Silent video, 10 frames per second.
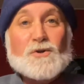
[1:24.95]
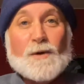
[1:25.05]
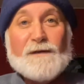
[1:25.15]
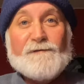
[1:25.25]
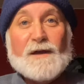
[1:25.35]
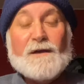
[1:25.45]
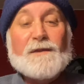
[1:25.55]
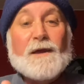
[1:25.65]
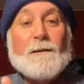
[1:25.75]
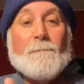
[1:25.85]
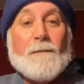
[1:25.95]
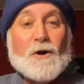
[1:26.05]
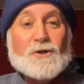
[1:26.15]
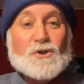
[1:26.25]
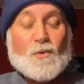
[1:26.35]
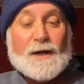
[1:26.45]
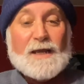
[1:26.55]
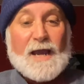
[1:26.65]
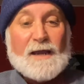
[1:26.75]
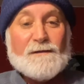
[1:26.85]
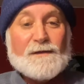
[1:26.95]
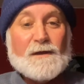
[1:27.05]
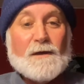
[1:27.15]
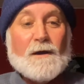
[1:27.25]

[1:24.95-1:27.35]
25th, March 28th.